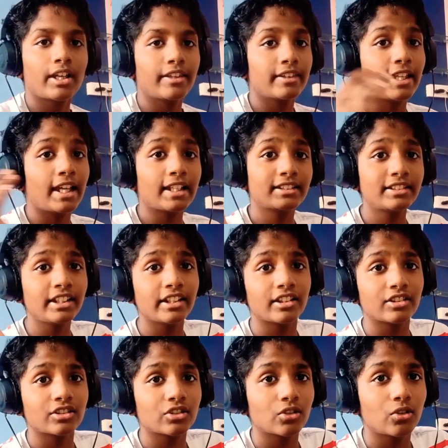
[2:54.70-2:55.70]
And that's
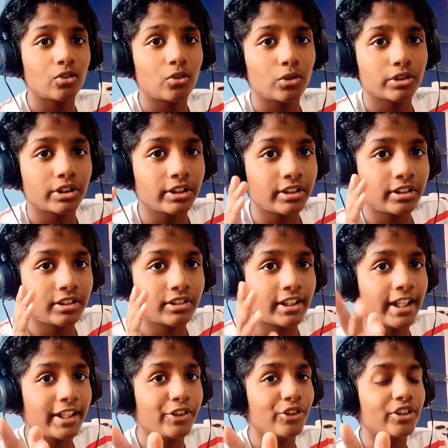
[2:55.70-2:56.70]
it. So just
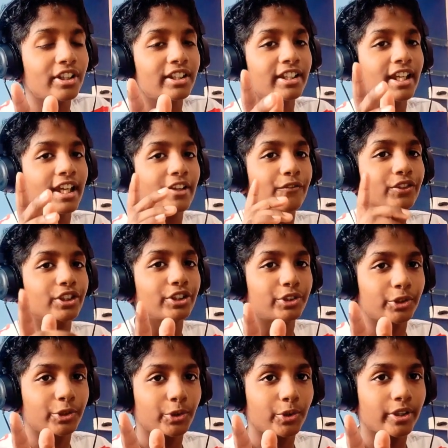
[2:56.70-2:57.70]
stay till the end for the
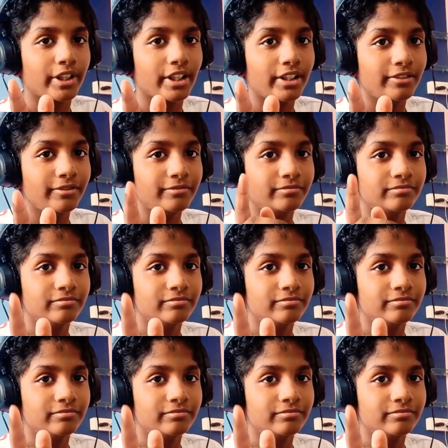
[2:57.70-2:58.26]
tutorial.